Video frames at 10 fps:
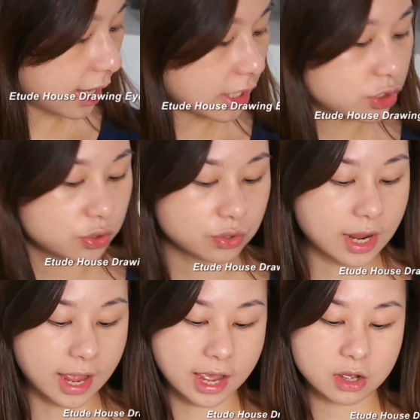Etude
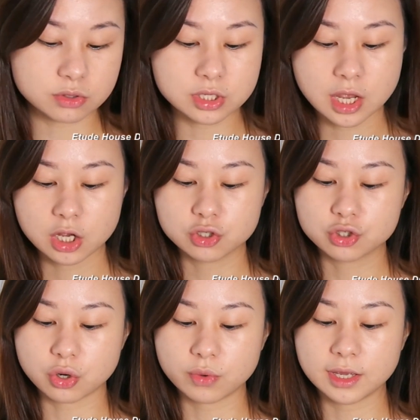House
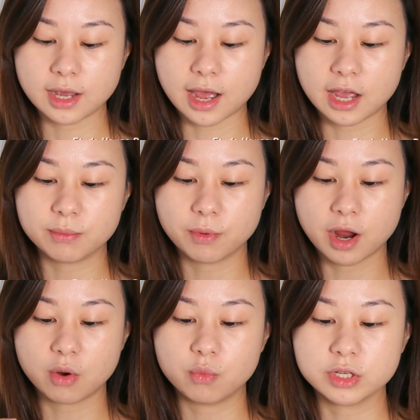Drawing
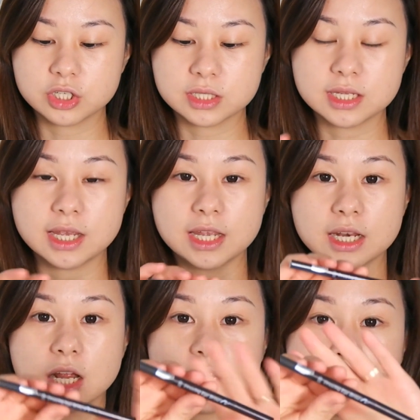Eyebrow, which is
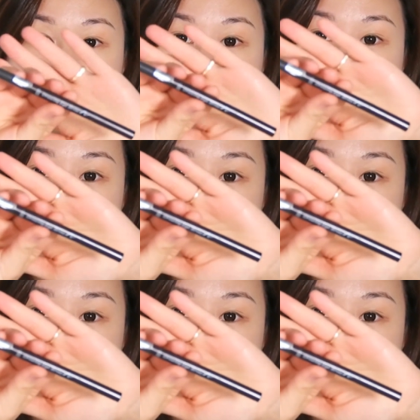in number